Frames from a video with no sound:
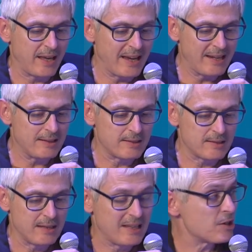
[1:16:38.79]
aided
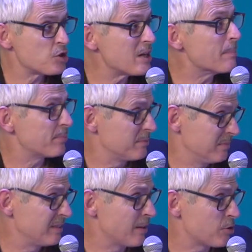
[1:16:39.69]
cheap
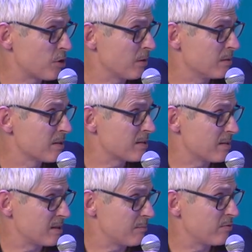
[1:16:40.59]
digital
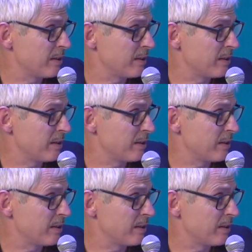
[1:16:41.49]
systems.